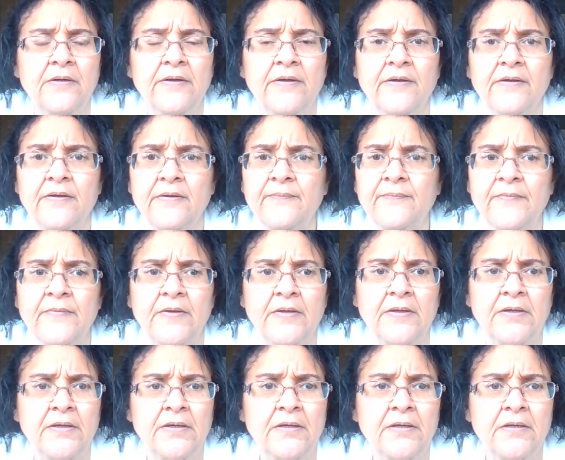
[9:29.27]
Okay.
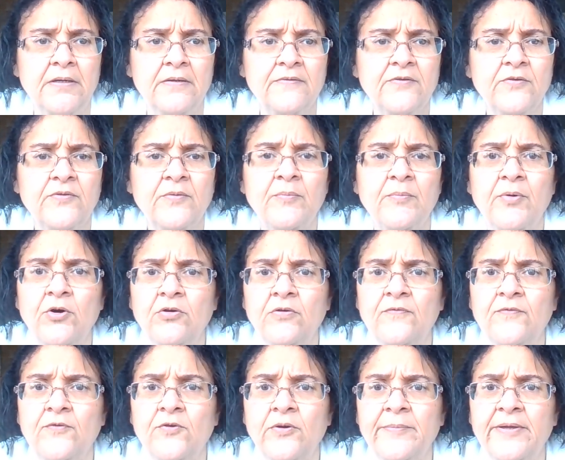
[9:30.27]
So the bulk
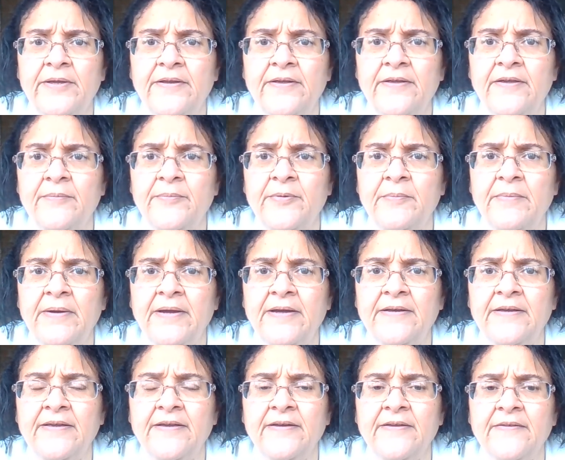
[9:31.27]
forming, keep in mind
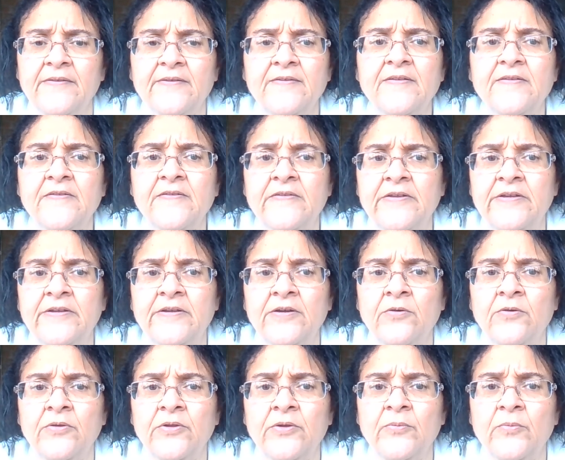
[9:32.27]
again, this is the
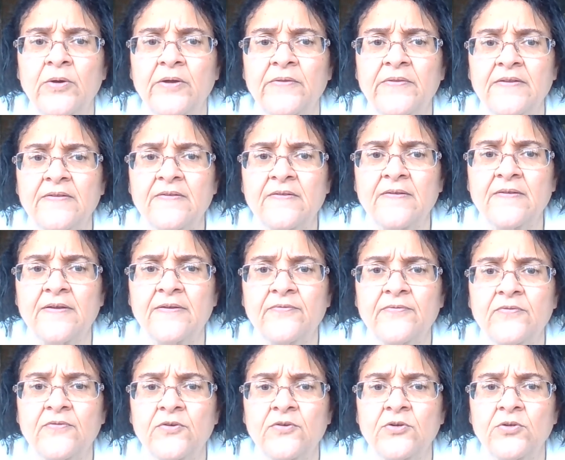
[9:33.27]
only one that's safe
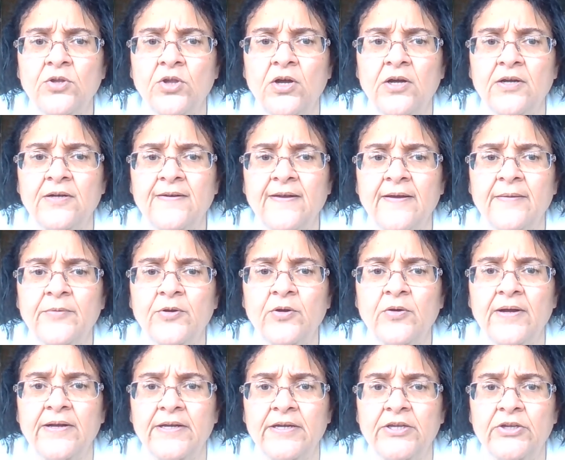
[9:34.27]
for long-time
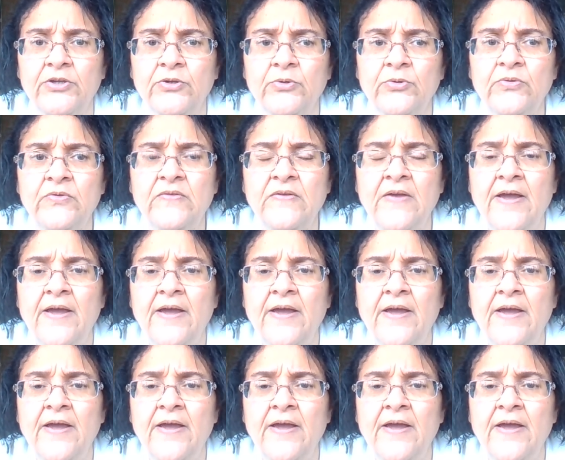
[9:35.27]
chronic use.